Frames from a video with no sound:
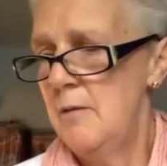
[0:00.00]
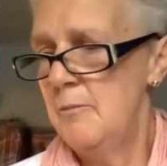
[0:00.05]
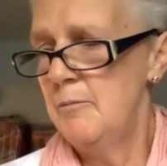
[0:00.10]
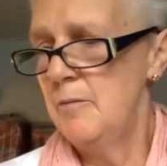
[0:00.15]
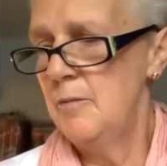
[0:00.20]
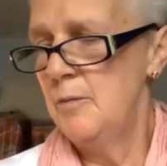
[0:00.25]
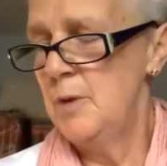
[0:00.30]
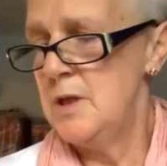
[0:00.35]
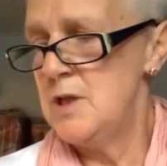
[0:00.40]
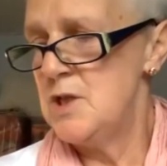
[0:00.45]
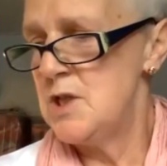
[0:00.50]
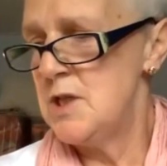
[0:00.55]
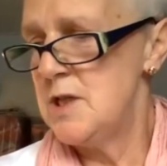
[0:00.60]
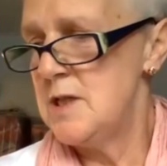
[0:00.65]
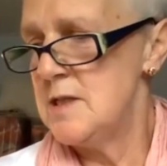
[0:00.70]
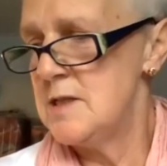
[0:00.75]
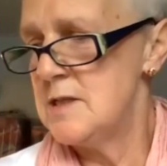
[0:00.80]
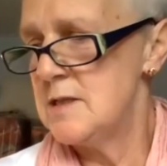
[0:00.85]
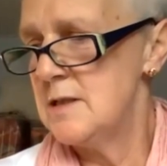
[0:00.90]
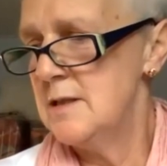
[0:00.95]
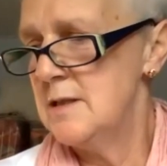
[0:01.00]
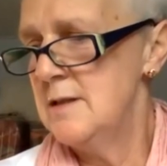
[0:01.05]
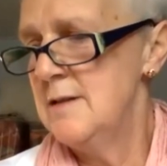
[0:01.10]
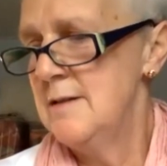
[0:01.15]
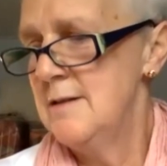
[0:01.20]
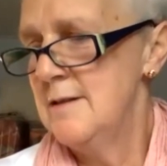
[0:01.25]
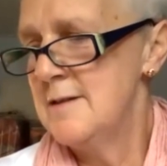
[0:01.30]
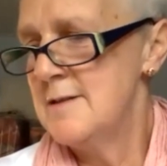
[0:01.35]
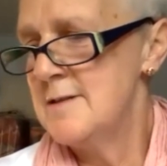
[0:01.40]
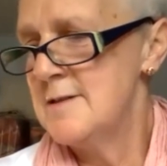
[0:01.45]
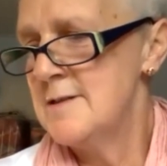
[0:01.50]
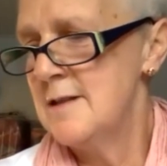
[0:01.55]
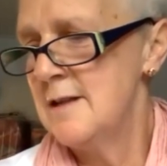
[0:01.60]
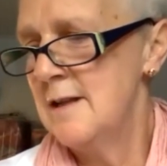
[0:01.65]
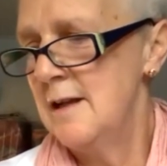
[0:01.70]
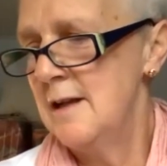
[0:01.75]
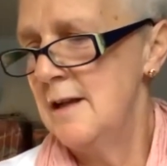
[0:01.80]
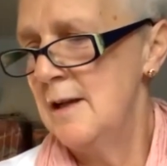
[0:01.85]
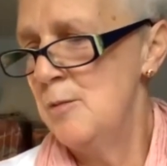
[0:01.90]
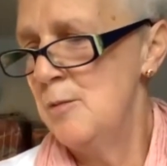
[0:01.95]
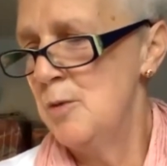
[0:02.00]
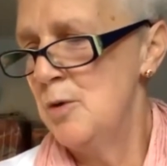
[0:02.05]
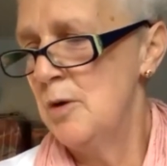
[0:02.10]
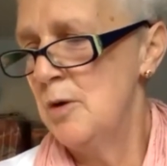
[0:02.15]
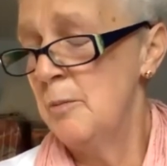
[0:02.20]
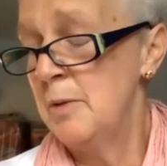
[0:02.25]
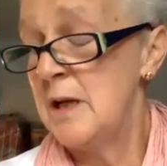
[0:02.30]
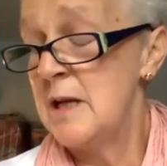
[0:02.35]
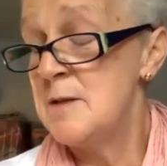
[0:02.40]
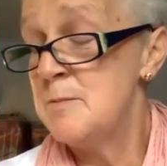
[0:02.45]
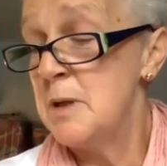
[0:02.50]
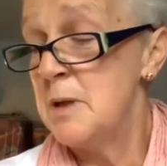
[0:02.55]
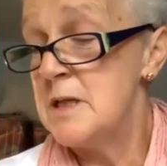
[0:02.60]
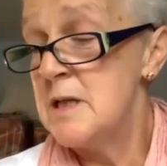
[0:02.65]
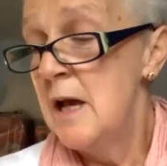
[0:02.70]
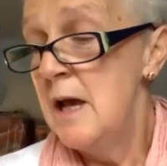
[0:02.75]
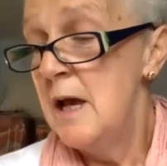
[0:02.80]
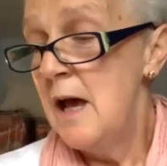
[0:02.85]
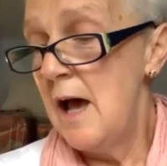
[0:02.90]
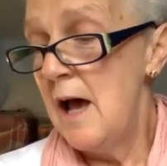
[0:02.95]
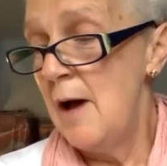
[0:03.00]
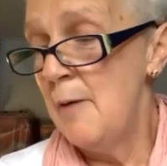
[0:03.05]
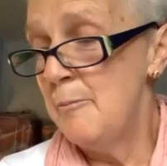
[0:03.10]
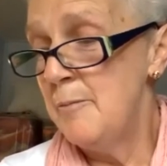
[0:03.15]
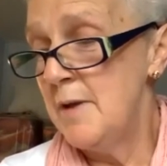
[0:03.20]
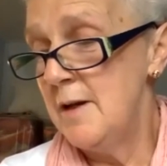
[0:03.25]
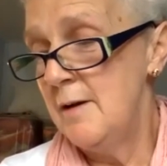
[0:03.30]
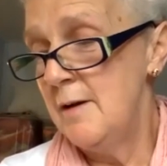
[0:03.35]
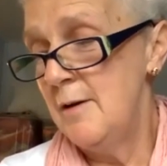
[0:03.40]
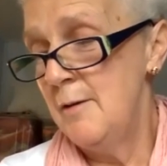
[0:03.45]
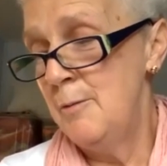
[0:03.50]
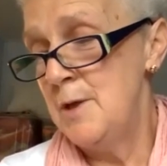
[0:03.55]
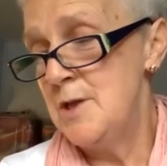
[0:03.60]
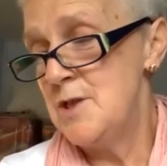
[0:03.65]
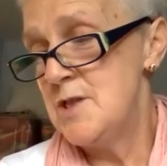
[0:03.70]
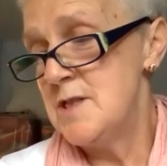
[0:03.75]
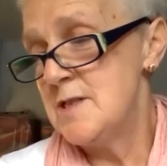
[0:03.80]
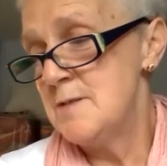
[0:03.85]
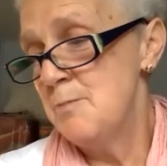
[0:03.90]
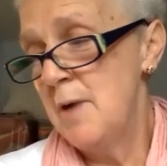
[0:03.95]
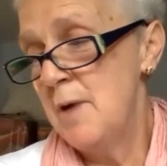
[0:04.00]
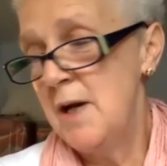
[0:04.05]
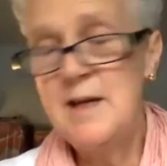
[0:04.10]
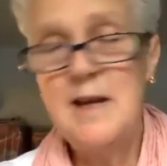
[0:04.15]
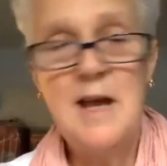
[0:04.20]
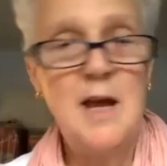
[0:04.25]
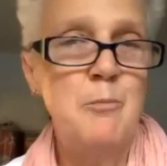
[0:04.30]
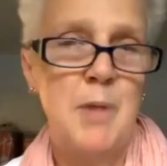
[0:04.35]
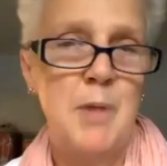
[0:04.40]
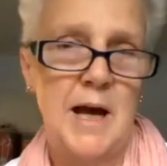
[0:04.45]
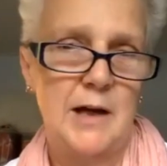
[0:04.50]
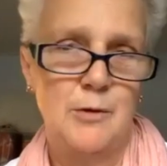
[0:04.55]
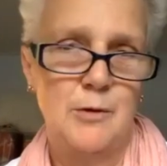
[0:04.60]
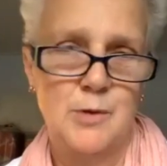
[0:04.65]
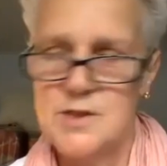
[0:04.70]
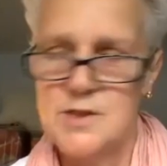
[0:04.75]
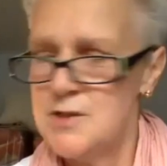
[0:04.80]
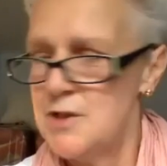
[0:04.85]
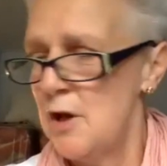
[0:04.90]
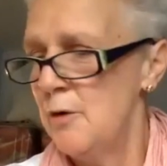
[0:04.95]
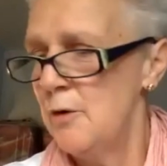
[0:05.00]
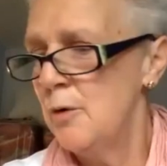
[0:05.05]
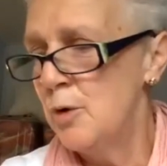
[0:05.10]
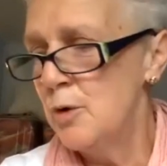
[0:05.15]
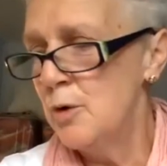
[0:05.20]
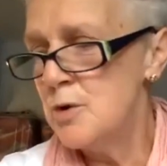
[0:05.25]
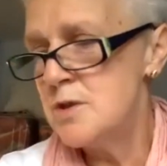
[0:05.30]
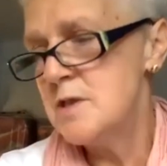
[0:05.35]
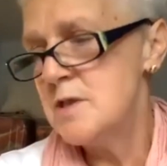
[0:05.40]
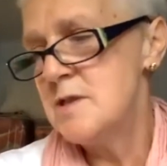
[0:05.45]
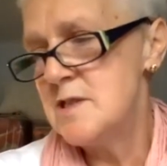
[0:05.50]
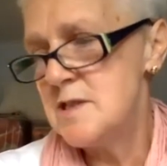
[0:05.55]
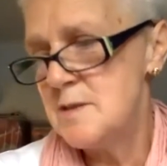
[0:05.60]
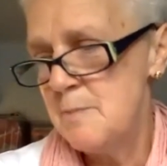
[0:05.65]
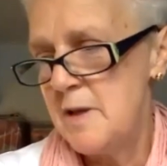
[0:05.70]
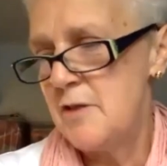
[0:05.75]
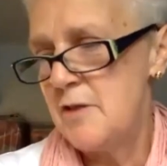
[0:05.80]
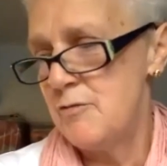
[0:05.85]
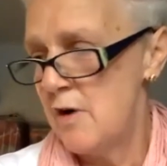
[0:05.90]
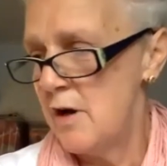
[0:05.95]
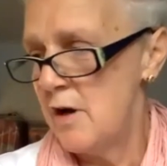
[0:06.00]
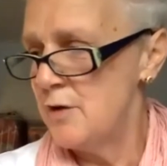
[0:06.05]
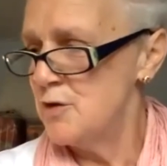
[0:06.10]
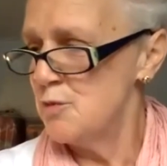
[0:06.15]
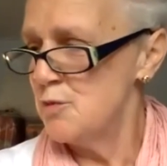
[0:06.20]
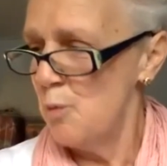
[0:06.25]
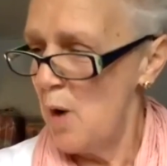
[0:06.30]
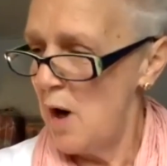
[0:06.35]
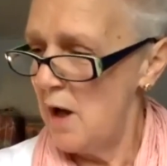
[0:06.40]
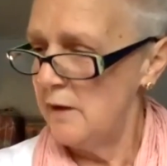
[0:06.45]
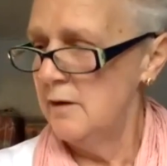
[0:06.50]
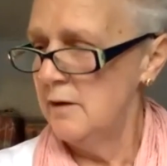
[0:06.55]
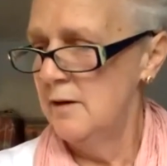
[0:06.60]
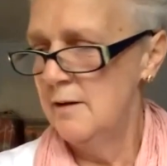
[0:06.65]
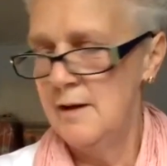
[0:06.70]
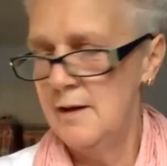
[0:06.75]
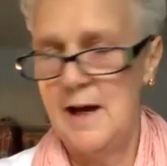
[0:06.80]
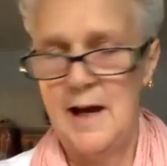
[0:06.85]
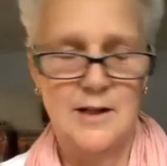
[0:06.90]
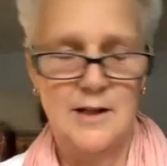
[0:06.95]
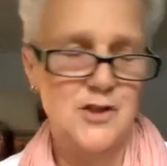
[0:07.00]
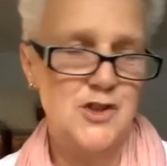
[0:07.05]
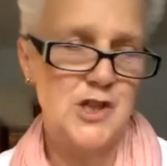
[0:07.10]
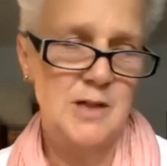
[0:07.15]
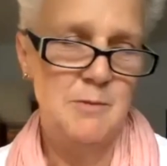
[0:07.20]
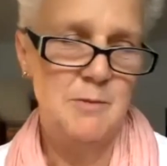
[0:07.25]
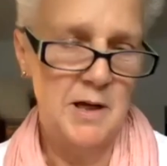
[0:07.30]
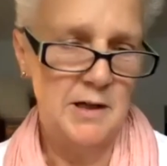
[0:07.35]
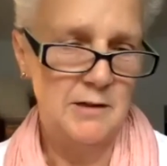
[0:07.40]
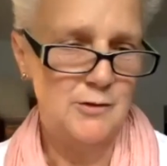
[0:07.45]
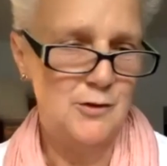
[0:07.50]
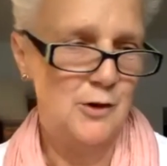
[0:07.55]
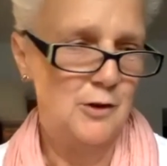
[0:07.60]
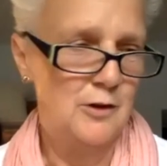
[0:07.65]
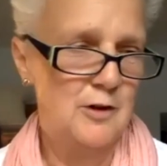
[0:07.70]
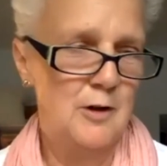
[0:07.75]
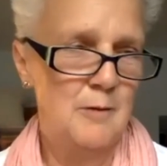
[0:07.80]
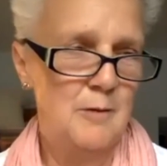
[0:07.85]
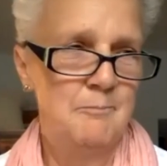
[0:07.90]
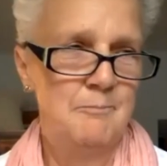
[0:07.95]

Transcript: which is slightly more complicated, but which is my name backwards. So hortonsmithrose1@gmail.com.